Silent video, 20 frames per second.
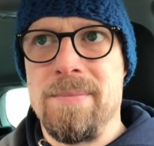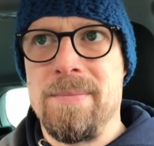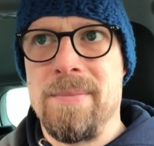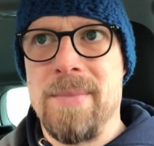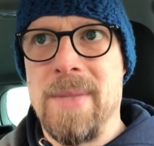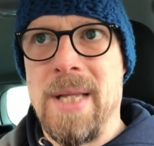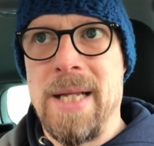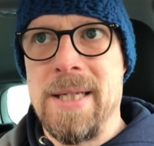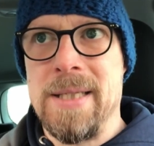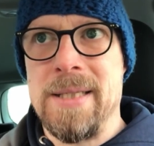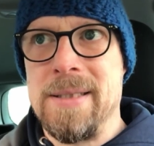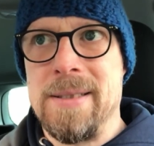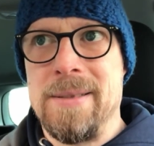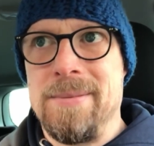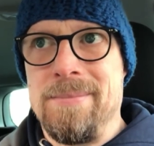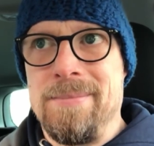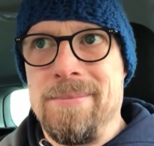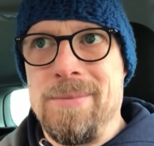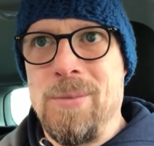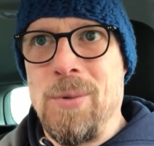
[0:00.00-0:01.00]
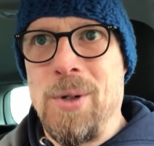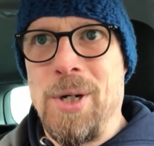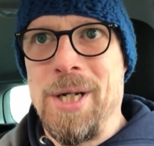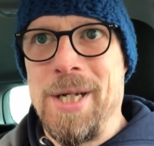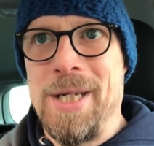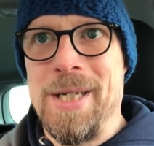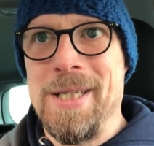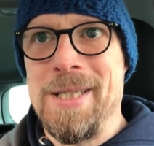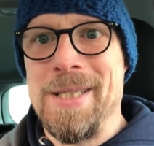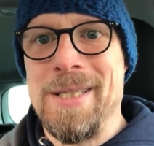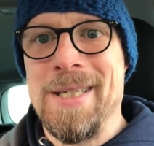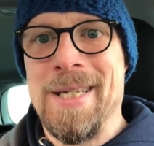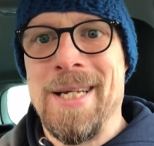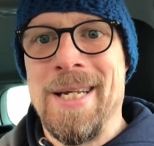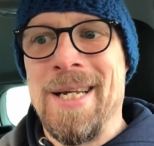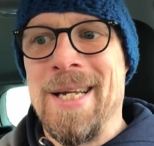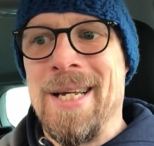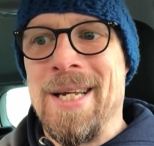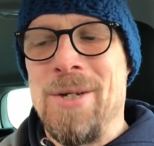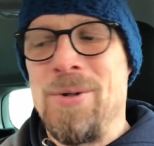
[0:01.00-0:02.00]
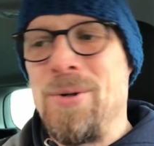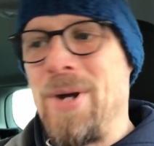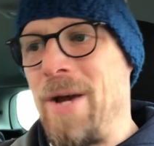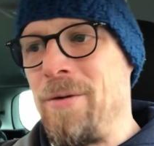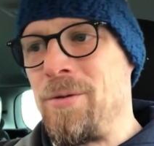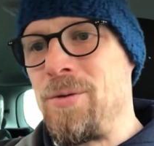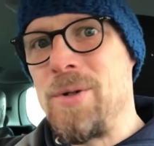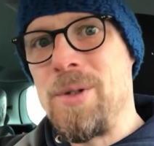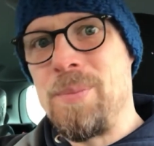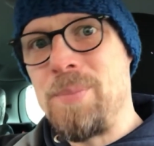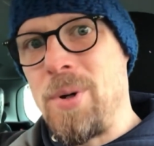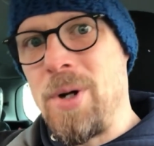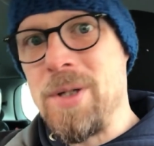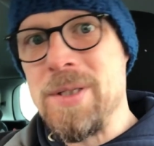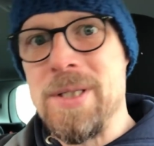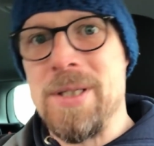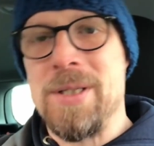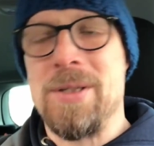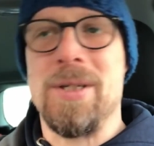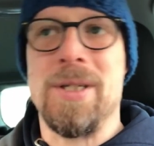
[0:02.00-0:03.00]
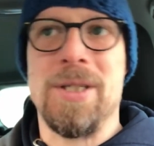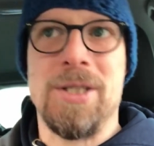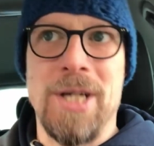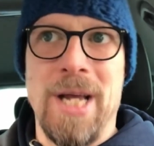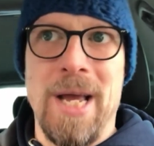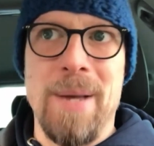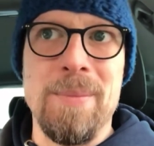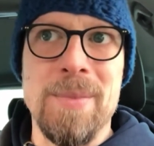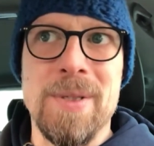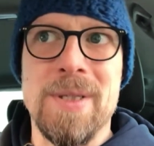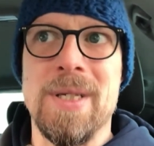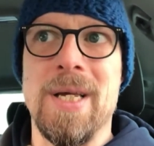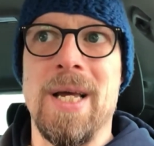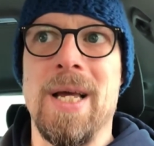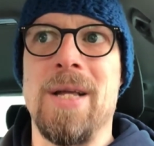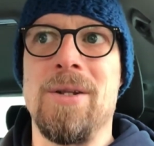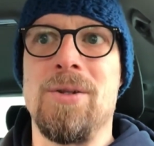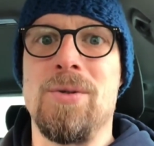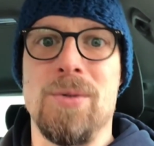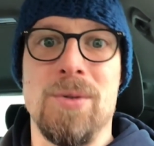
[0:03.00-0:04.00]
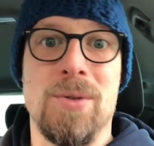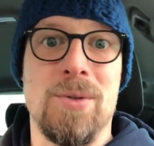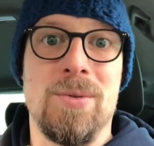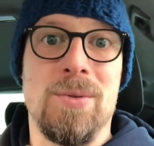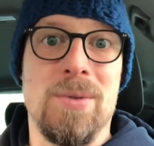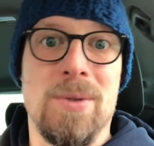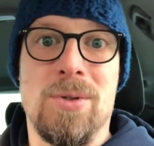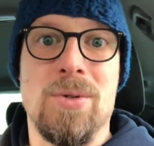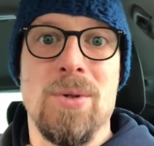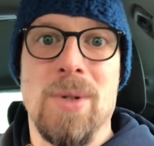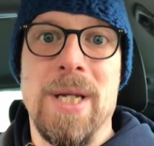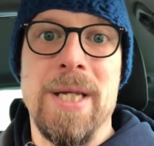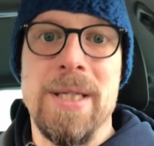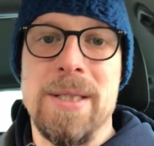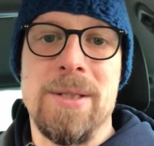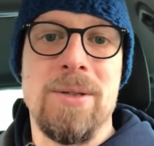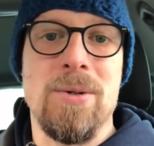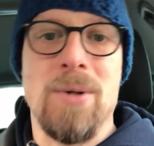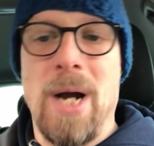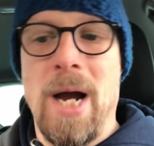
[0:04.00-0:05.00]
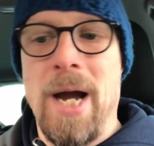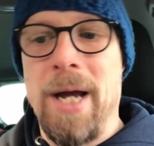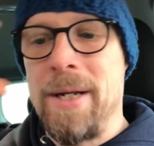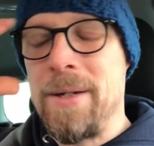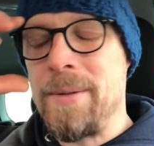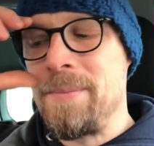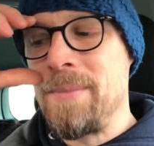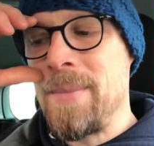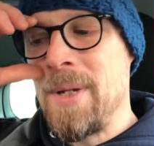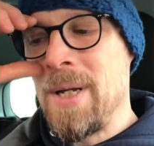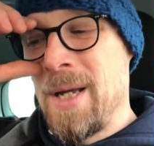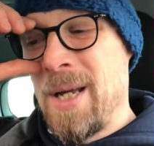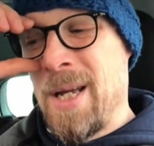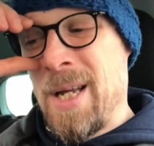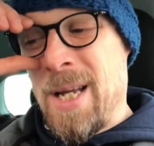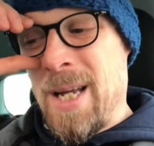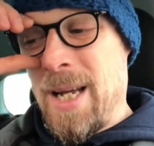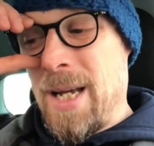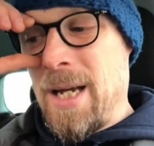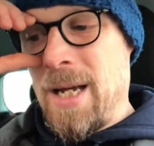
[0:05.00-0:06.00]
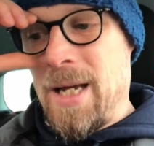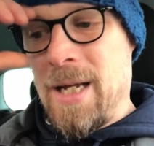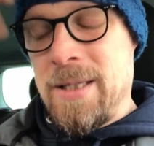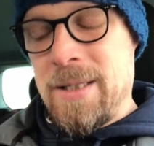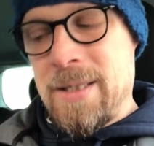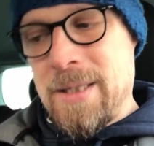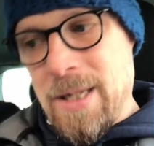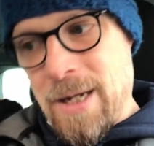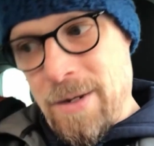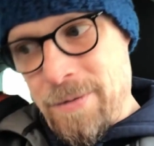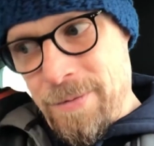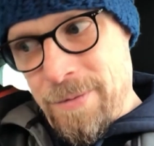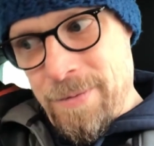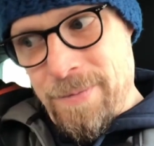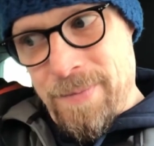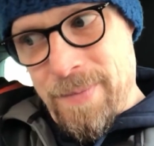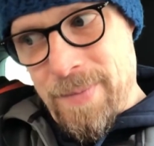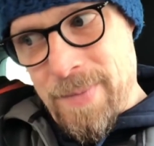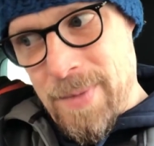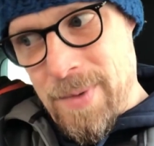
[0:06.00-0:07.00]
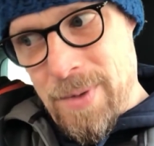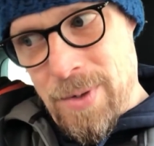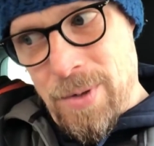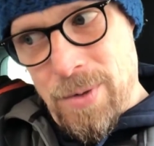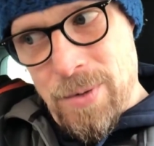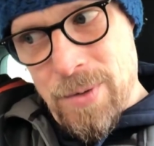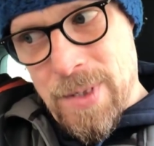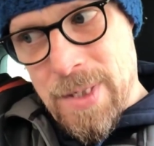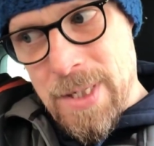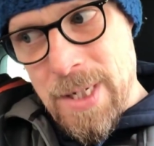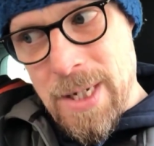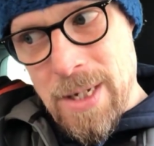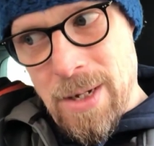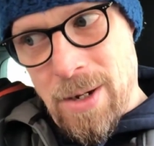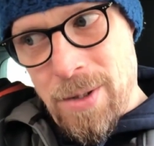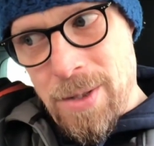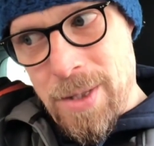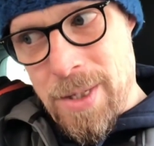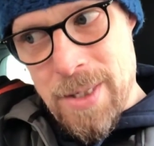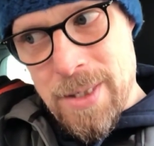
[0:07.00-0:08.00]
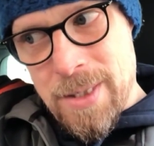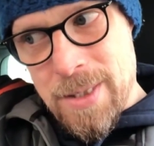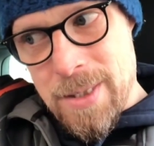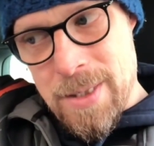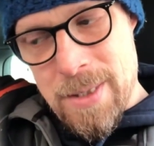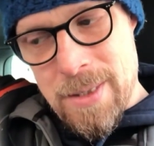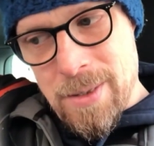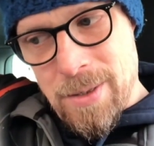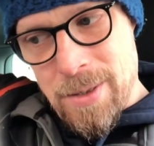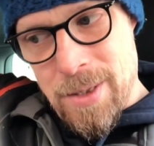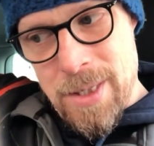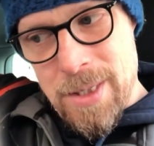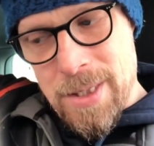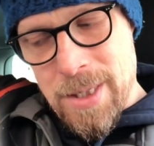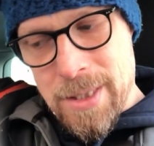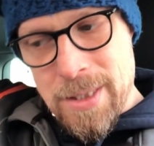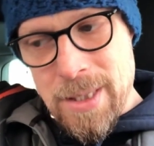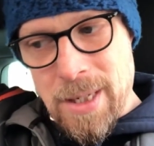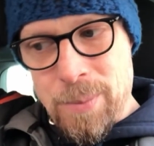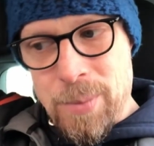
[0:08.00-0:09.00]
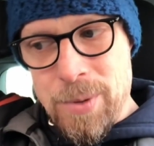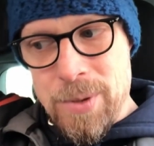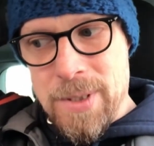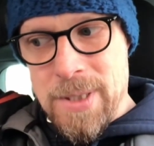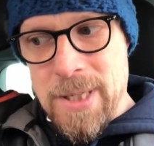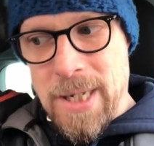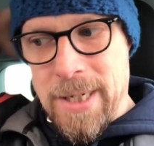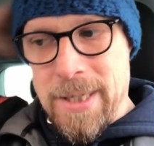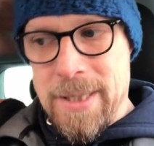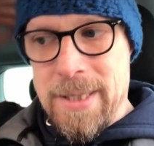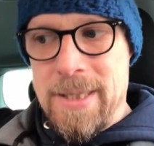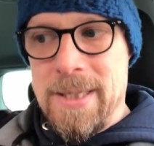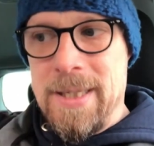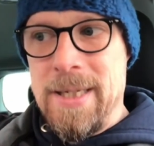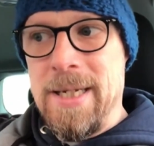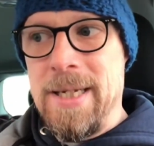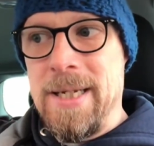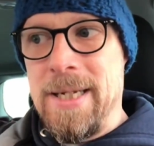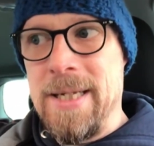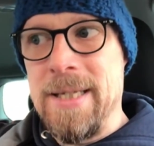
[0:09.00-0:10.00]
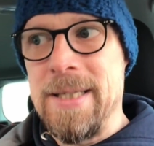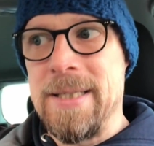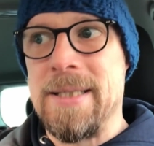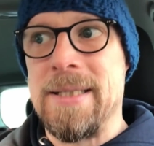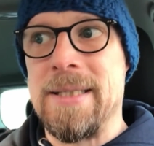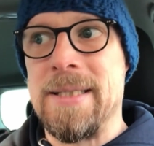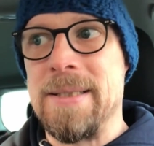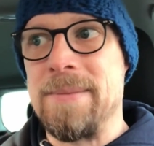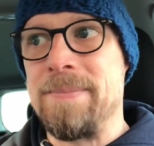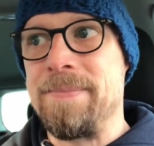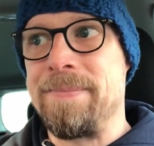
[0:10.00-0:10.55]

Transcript: That's what it is. You have to deposit the gems to list your item and stuff. You see on these examples that it is